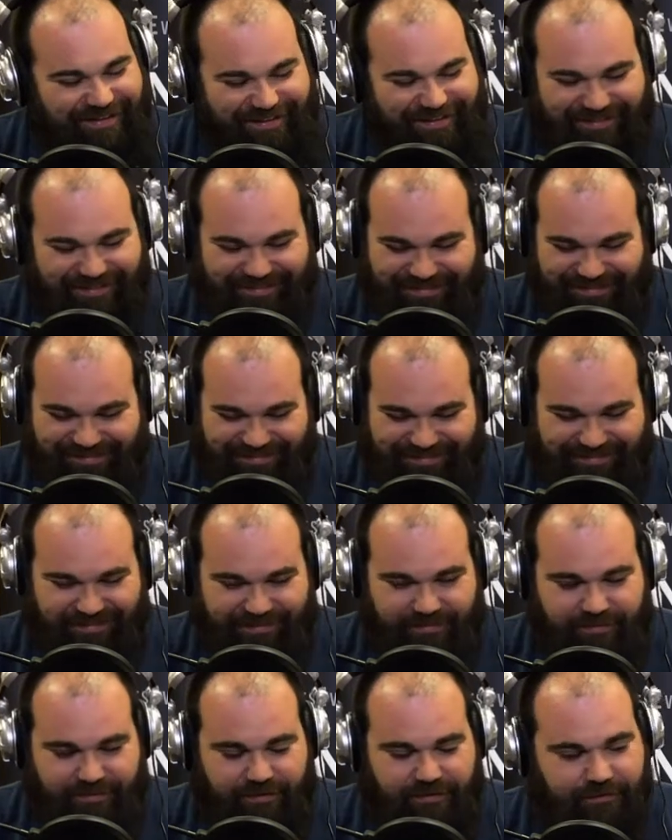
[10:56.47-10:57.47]

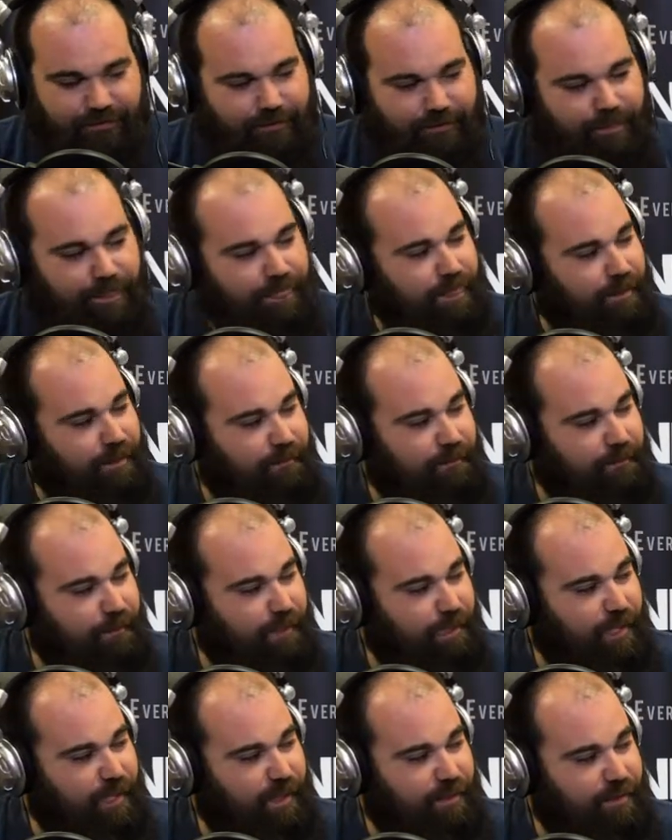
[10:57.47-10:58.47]

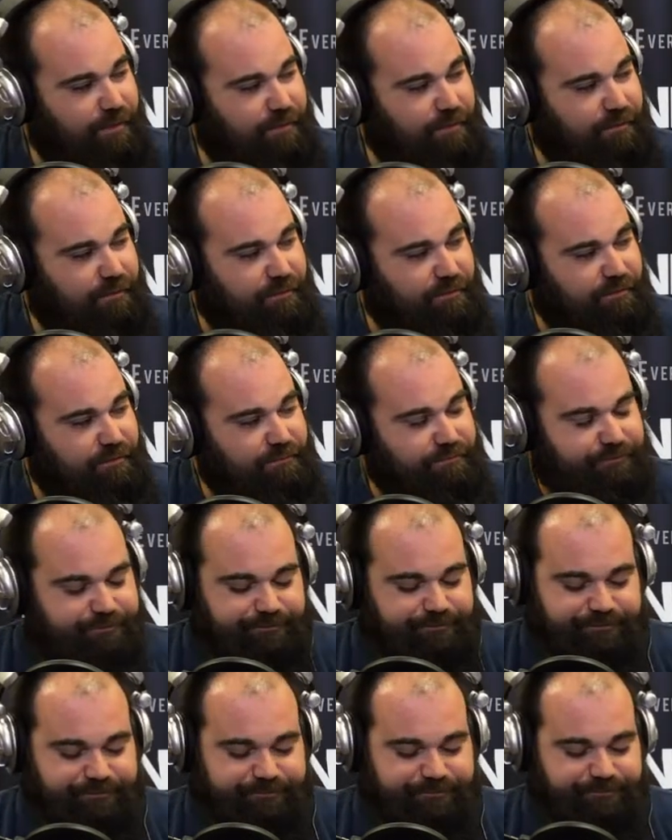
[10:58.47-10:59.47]

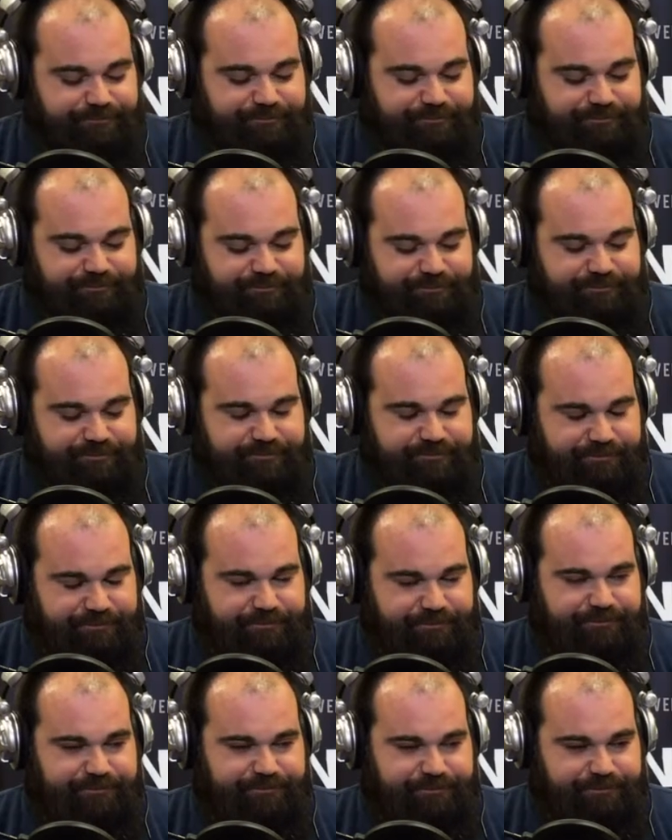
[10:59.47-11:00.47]

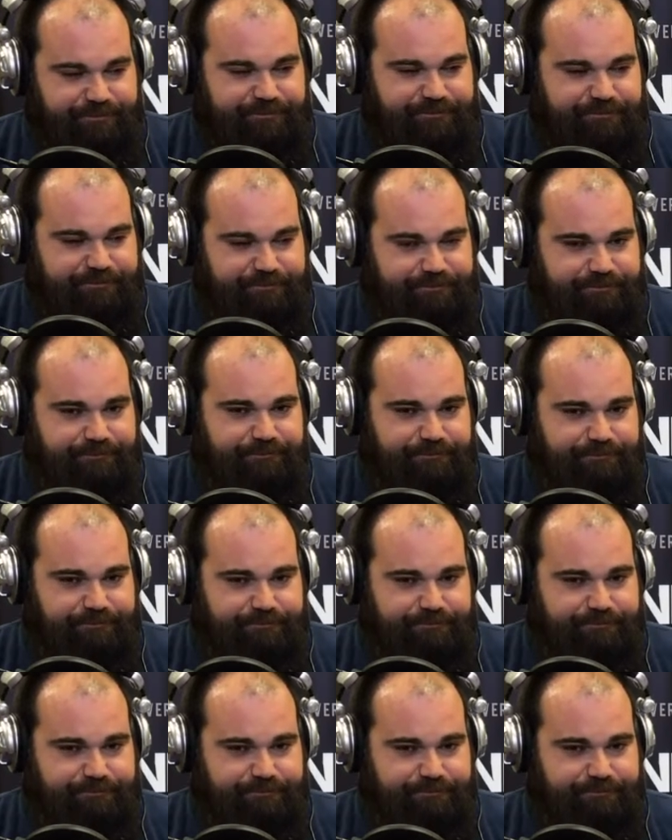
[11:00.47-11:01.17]
The person shown says nothing.